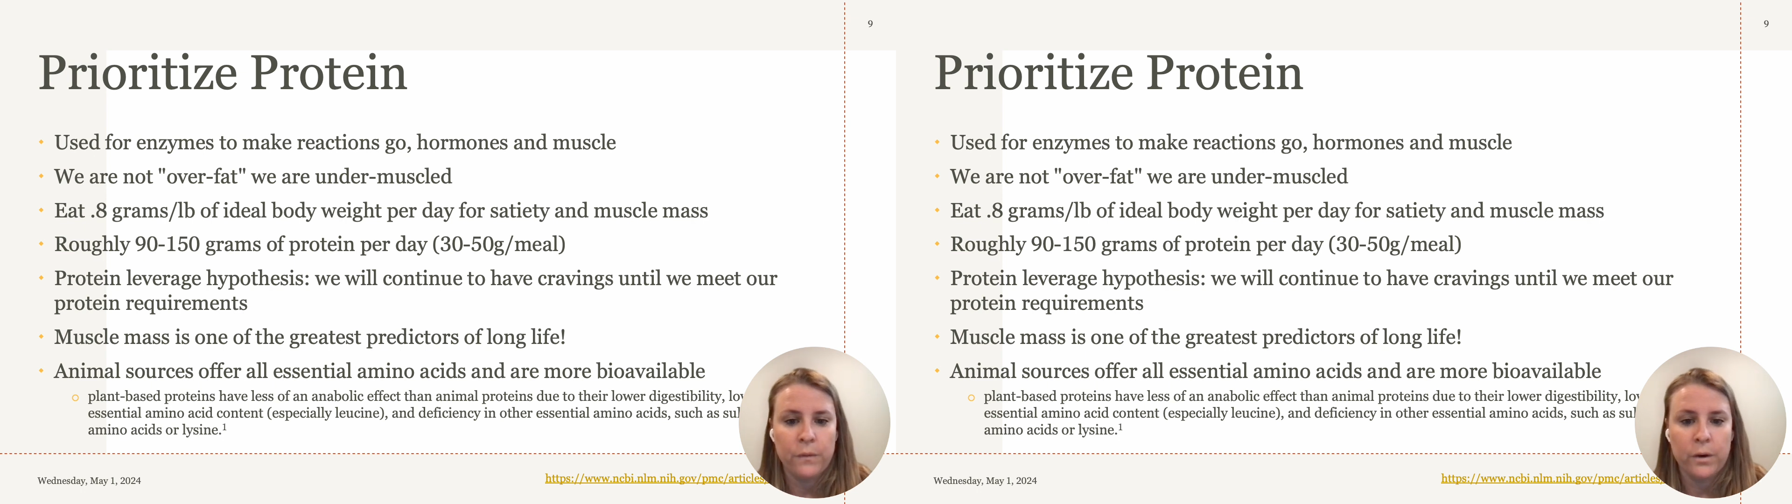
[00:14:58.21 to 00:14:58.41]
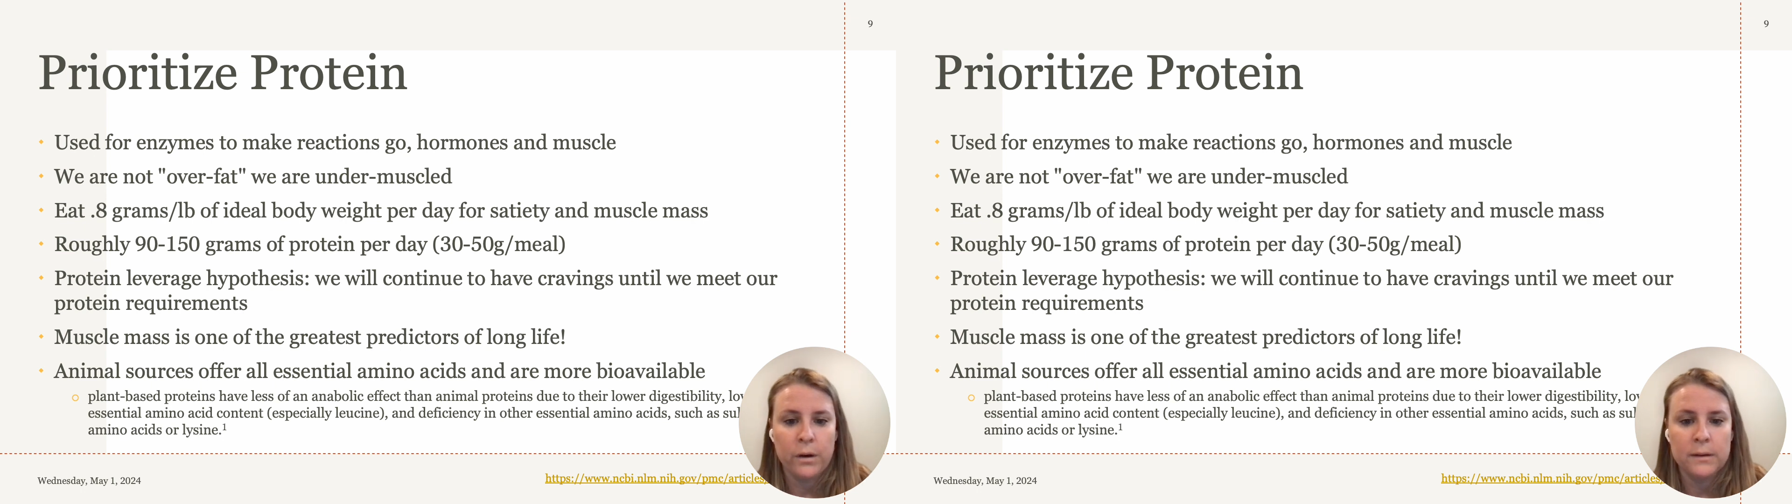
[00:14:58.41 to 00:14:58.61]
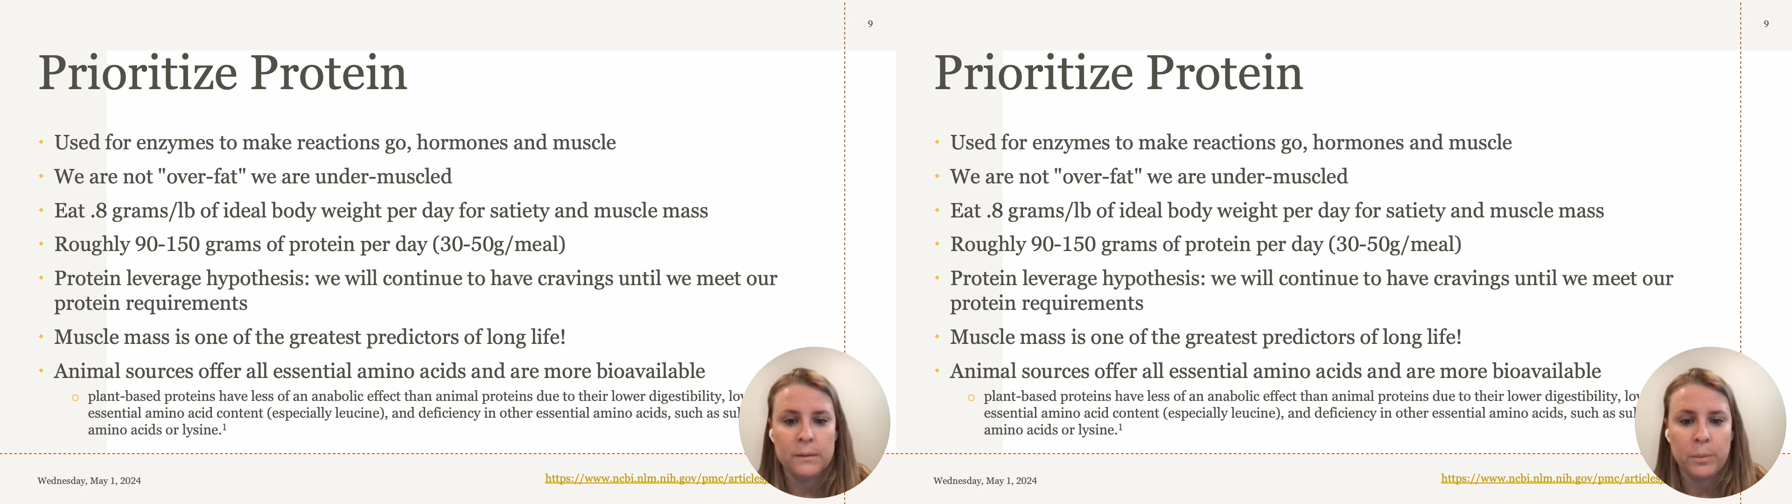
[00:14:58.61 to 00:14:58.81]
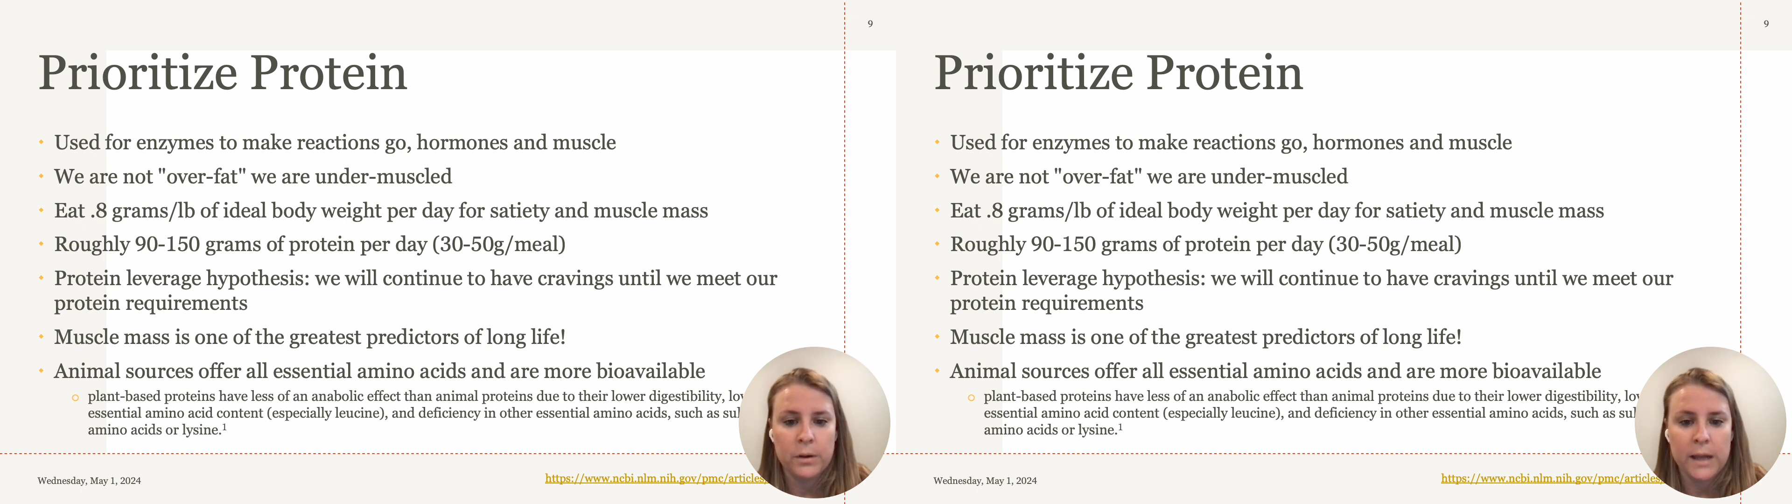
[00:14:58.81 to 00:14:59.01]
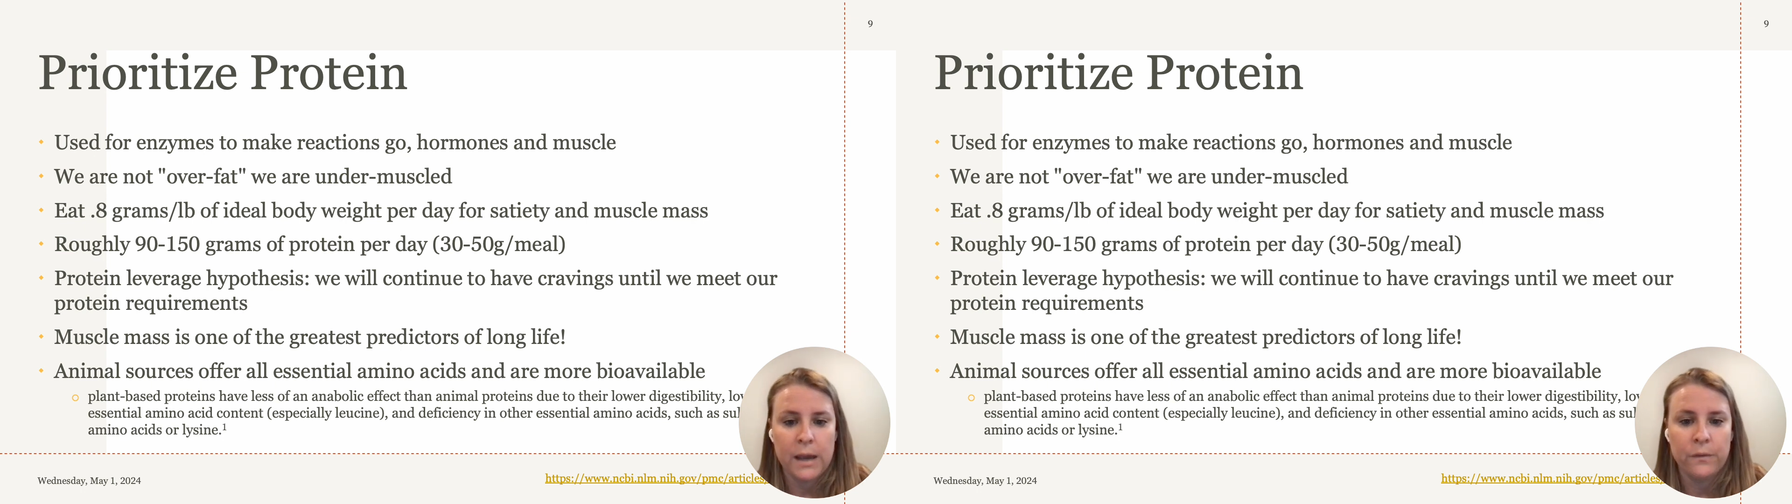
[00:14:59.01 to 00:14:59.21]

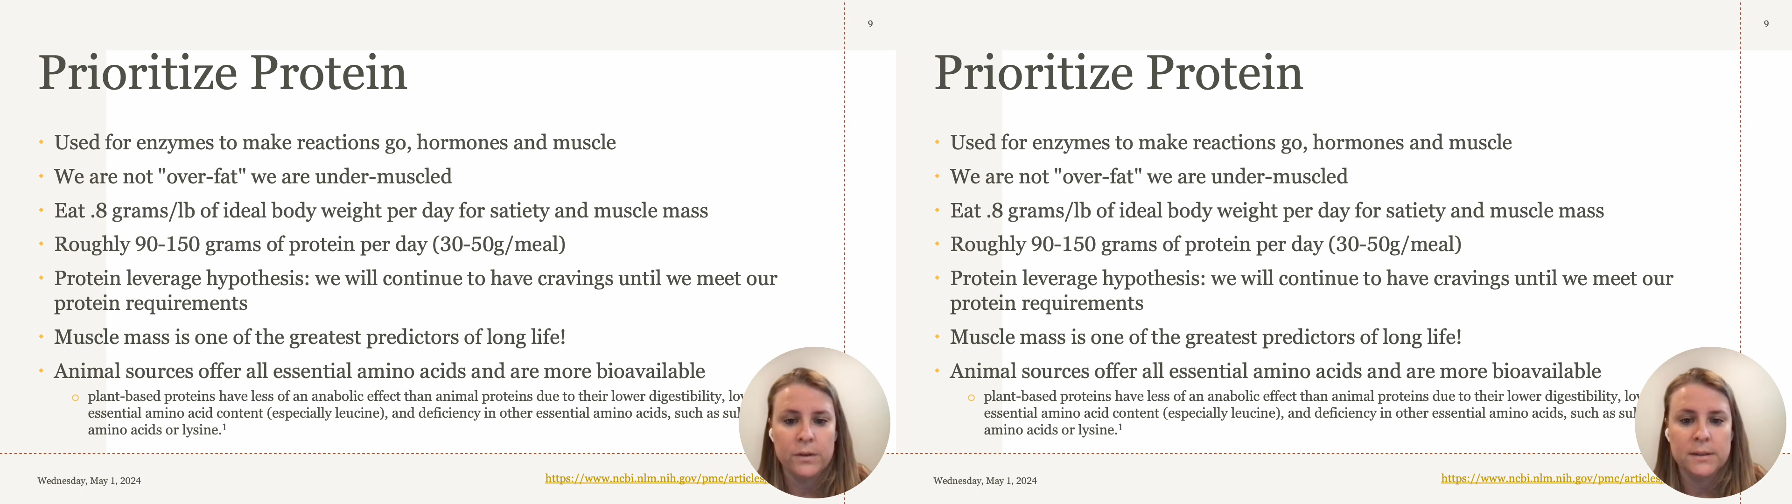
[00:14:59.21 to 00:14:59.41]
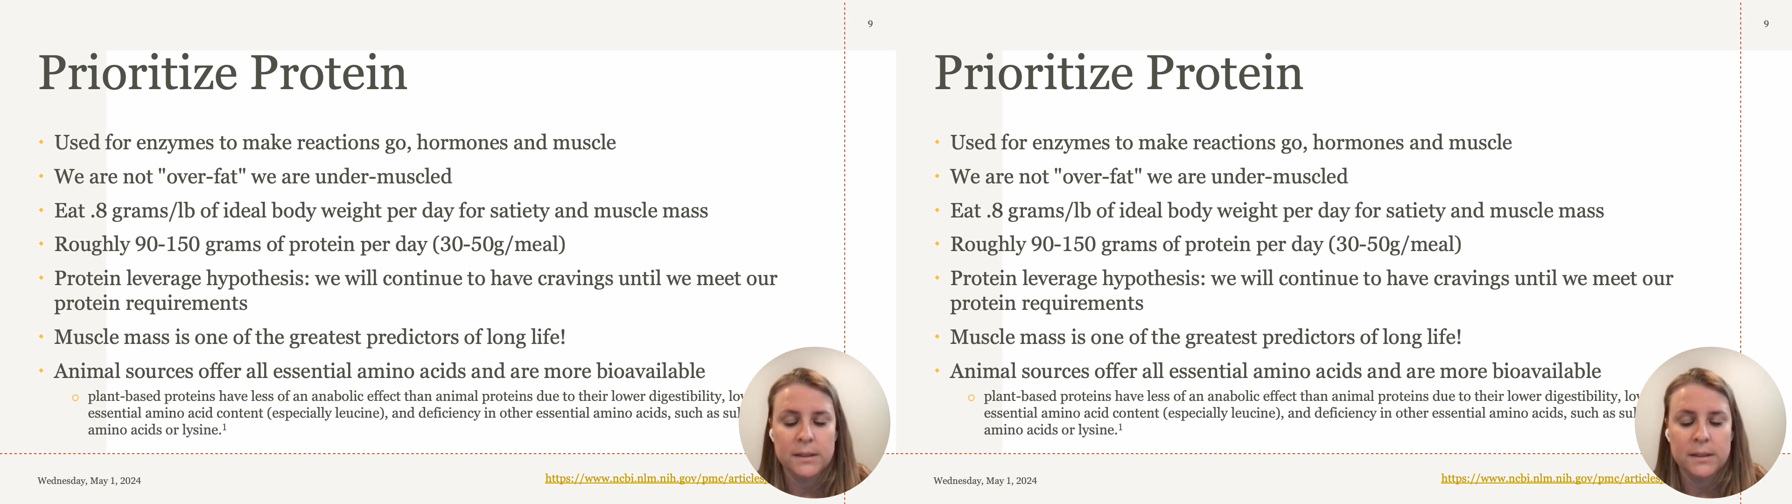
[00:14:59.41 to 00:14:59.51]
per day for